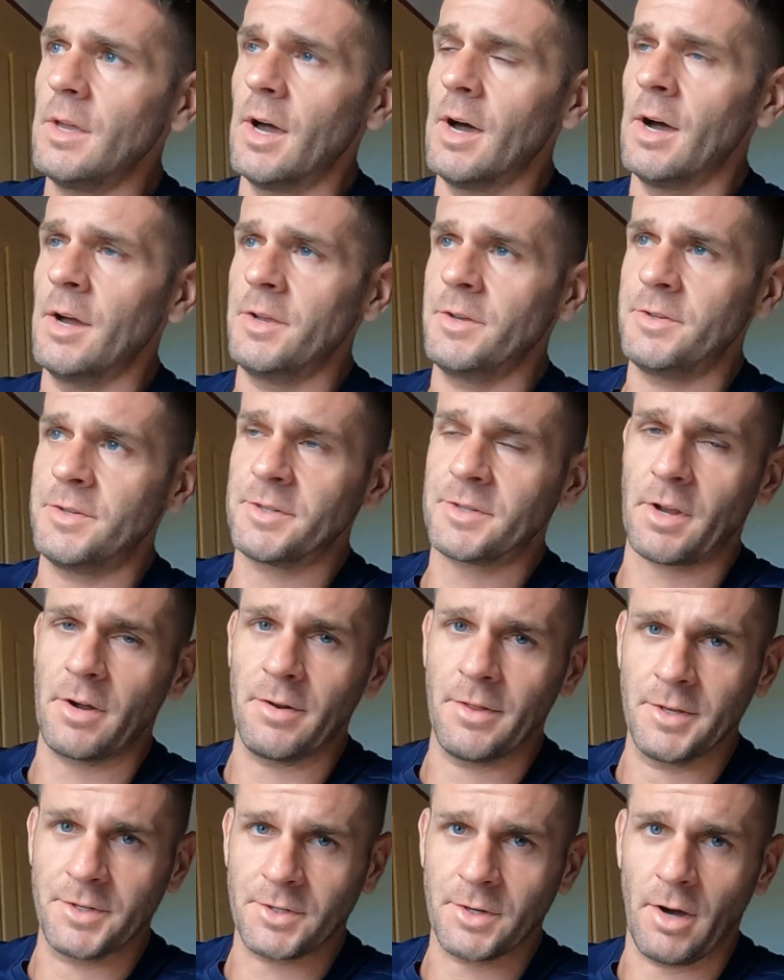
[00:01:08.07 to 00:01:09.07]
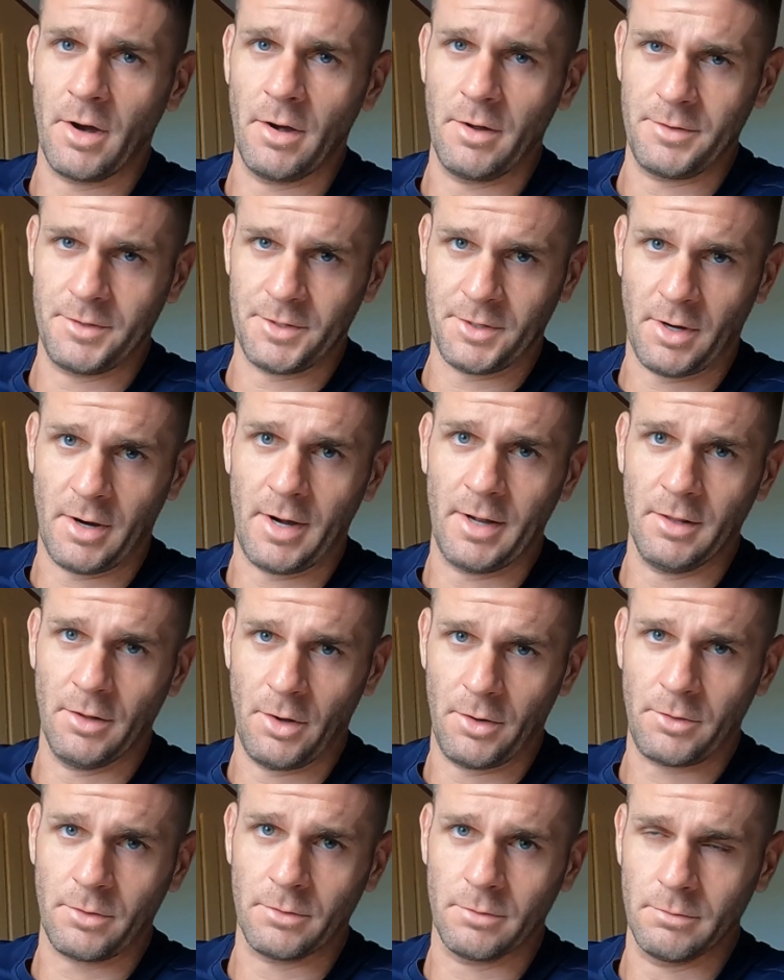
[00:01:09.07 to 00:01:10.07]
You just go to the Thai
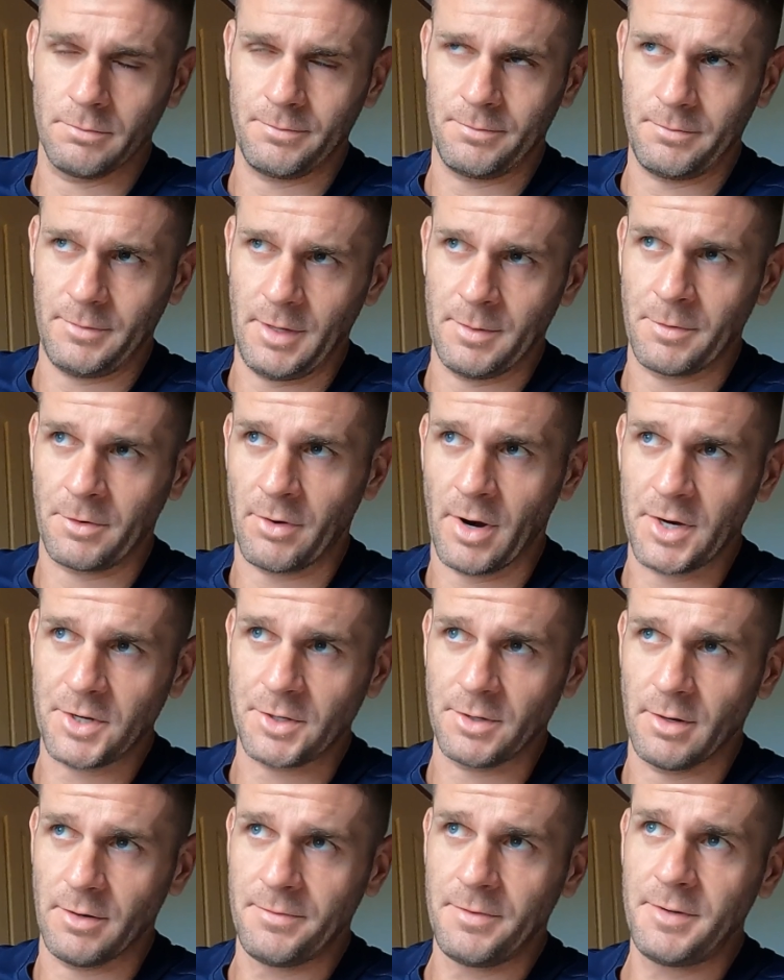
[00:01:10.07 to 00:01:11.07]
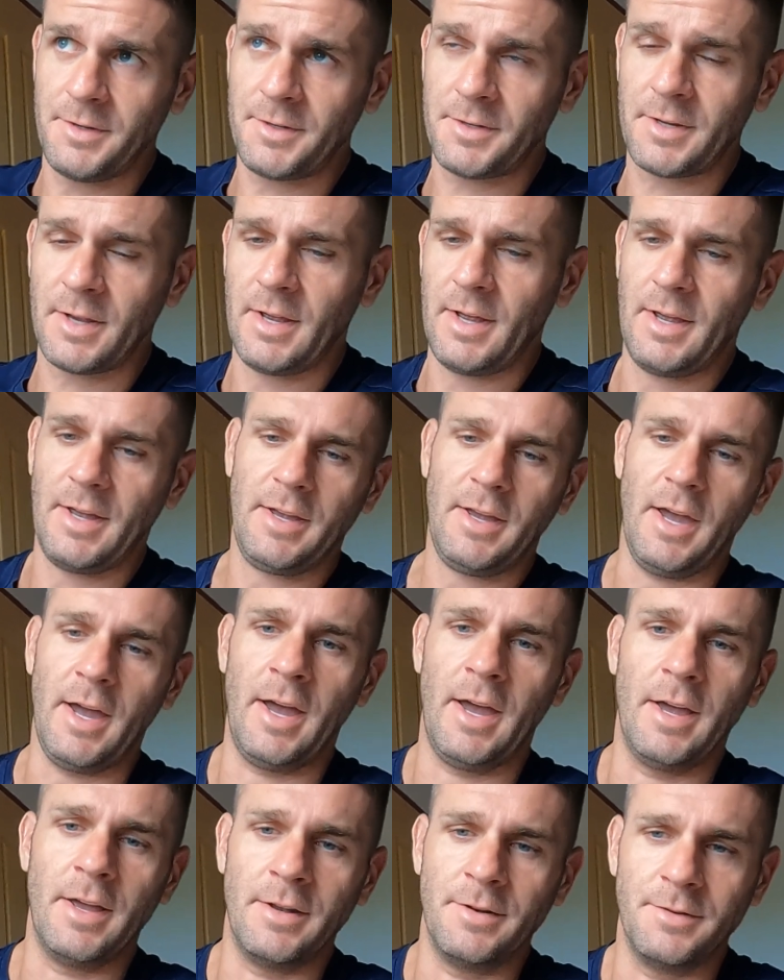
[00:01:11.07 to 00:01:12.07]
local immigration office
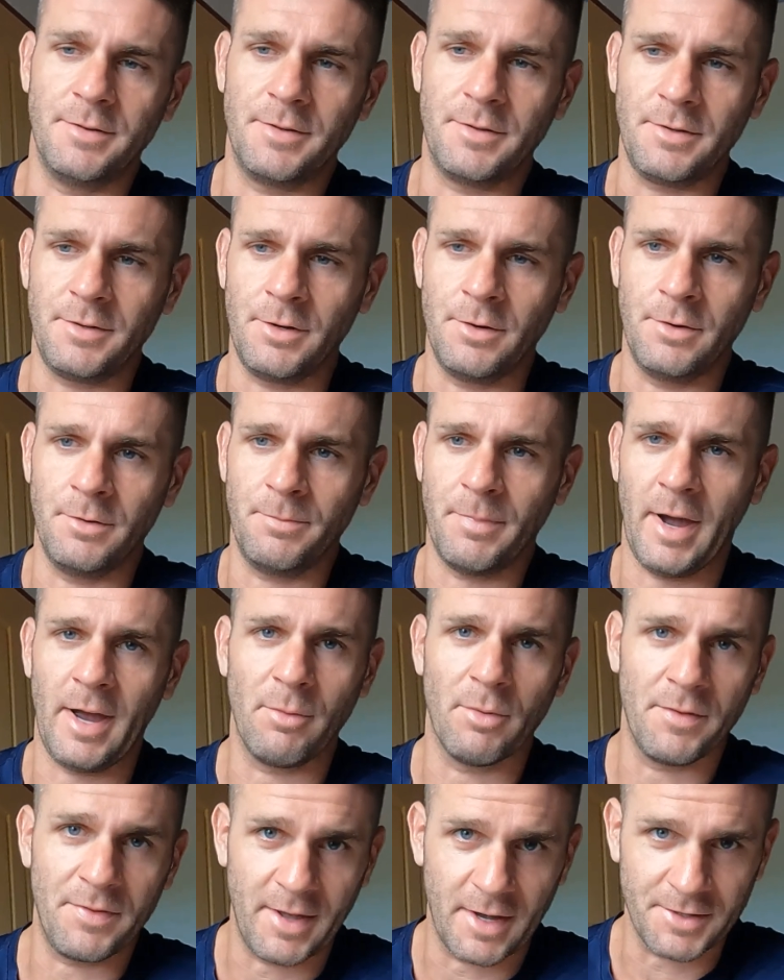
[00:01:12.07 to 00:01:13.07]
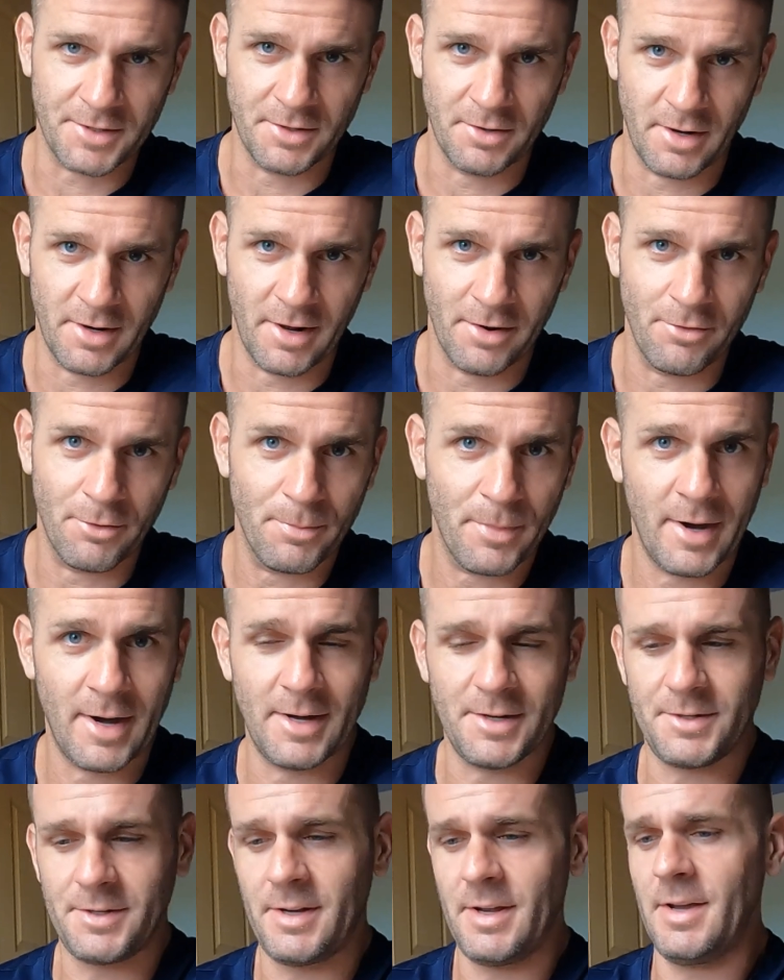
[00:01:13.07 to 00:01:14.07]
and you pay 1,900
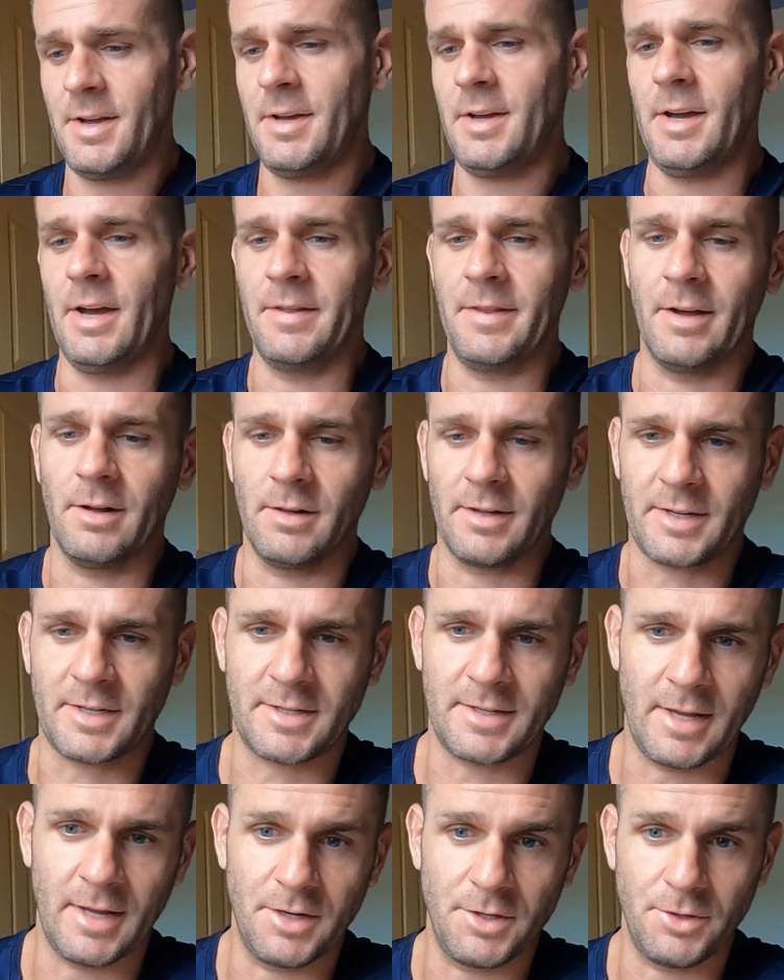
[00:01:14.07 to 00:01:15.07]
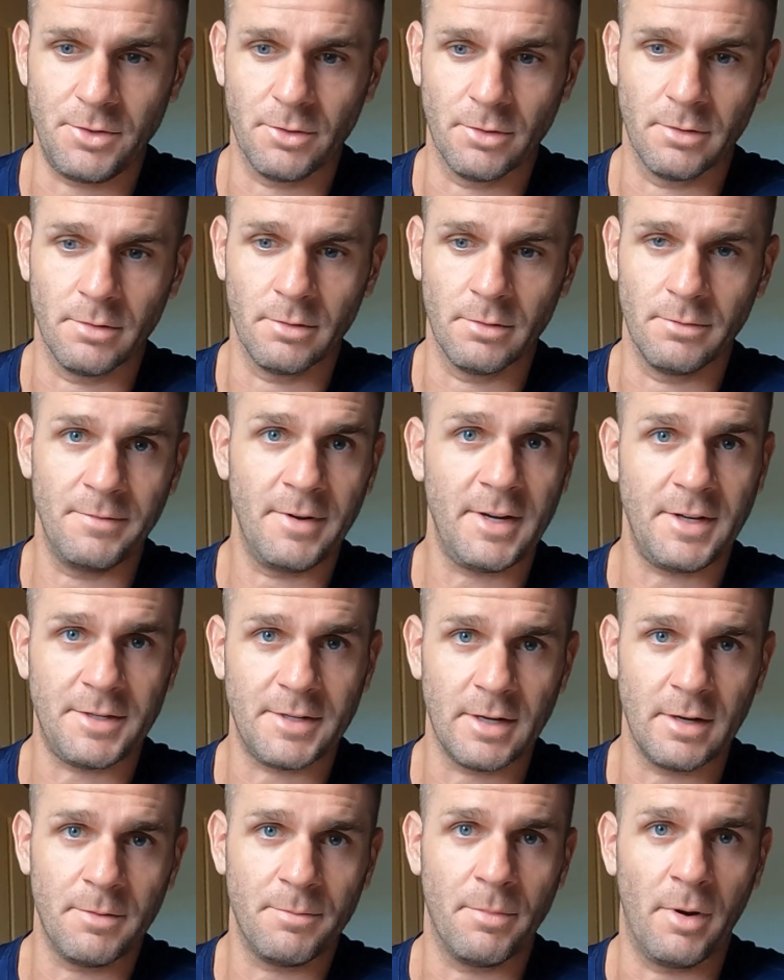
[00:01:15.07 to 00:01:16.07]
baht, and they'll extend your
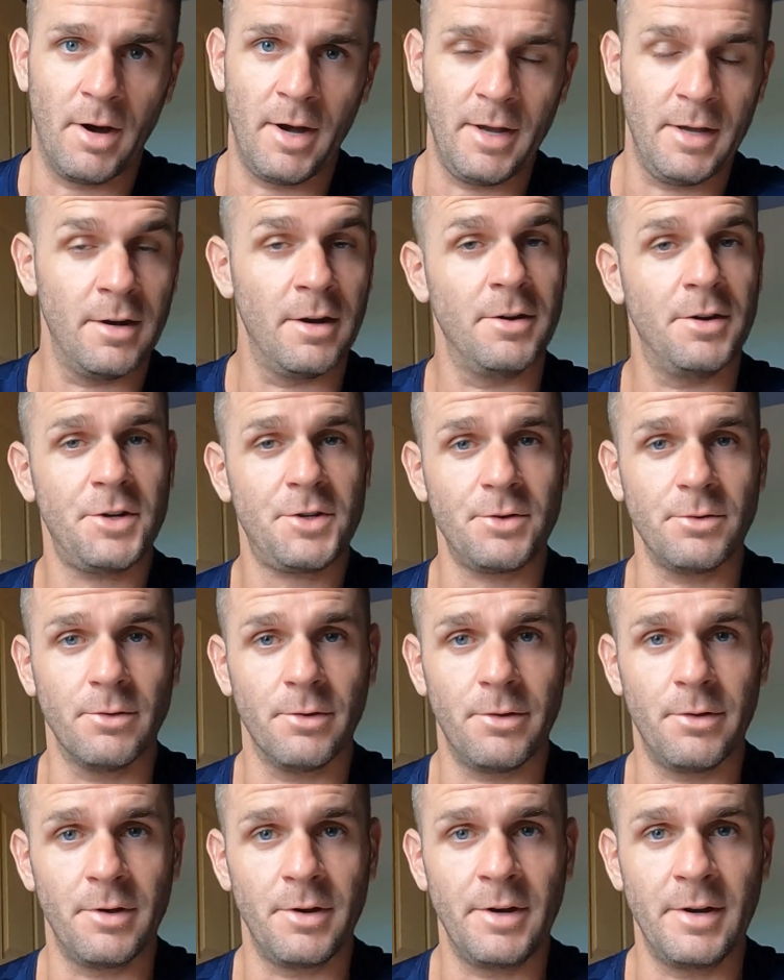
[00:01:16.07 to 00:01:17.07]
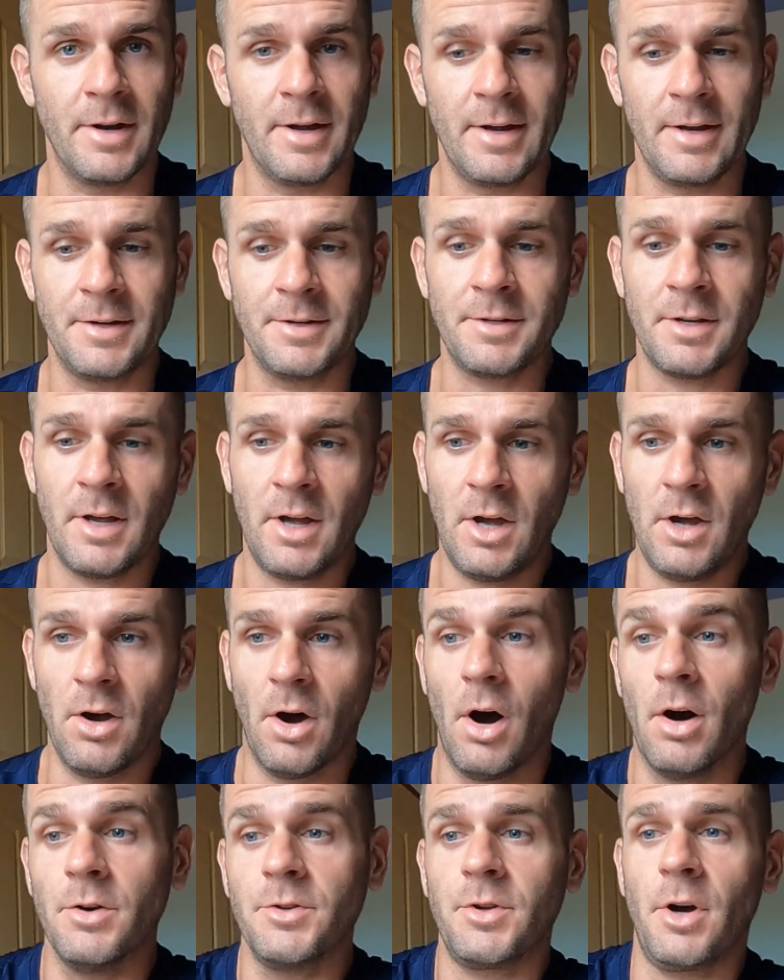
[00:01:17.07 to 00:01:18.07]
visa by an additional 30 days
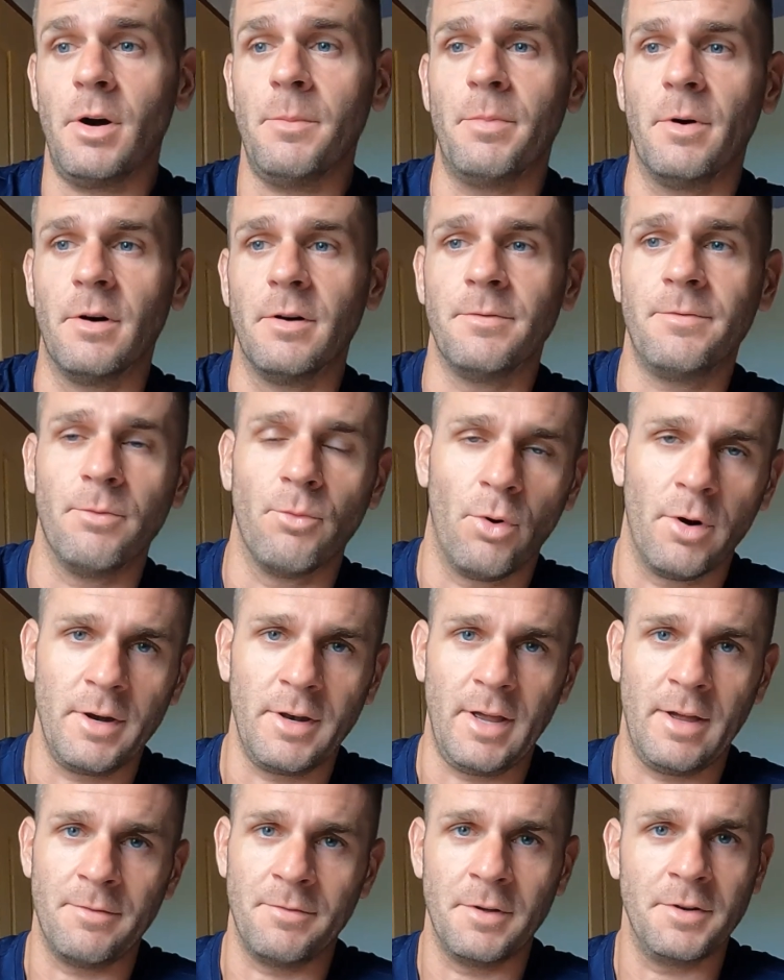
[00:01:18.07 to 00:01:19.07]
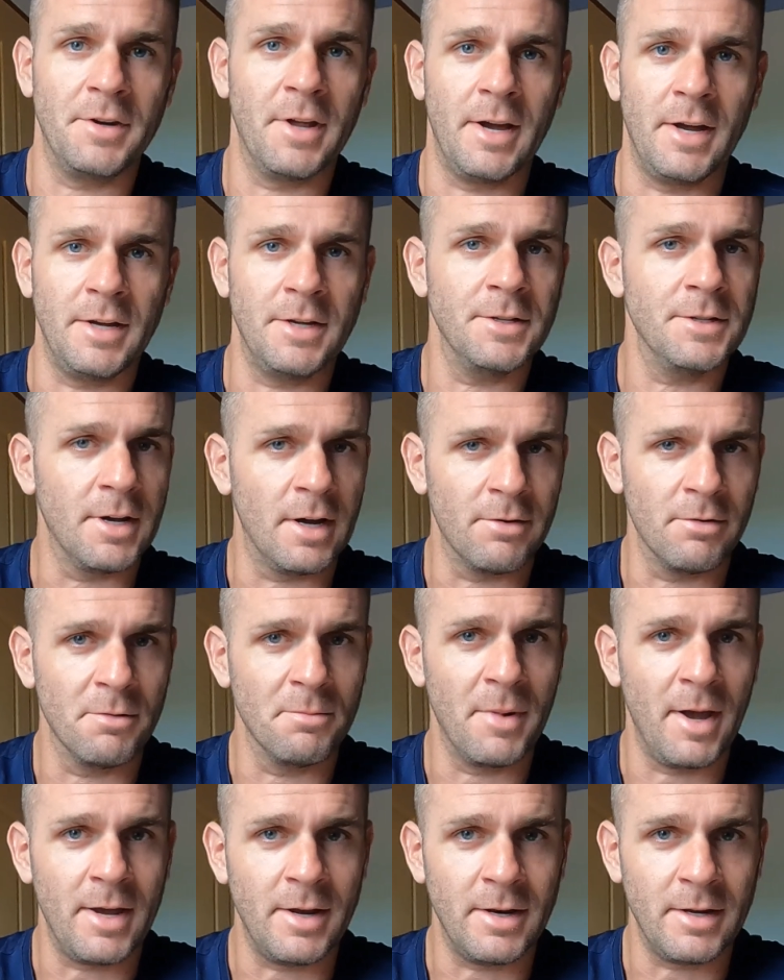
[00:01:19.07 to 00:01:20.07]
on top of whatever days are
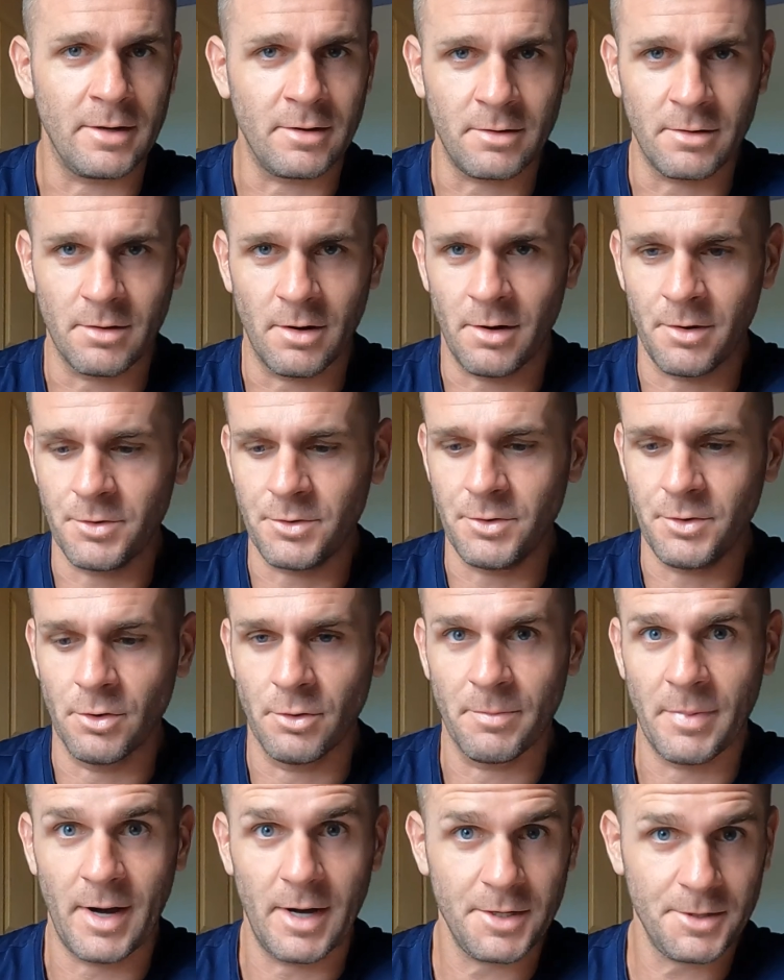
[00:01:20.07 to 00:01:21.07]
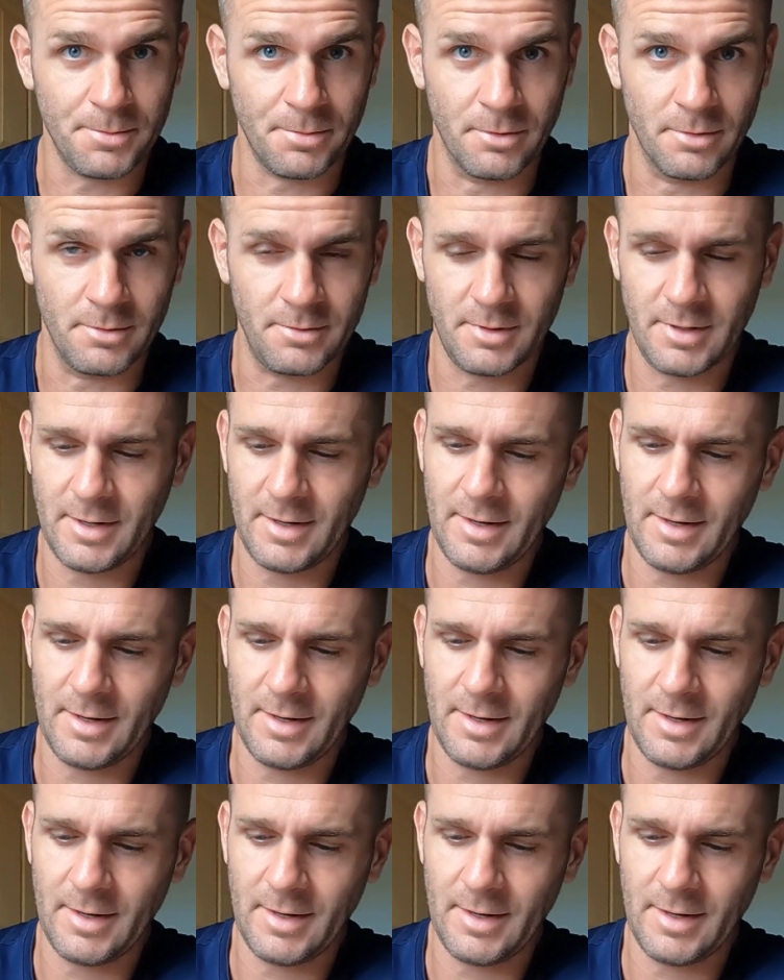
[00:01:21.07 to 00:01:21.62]
remaining on your passport.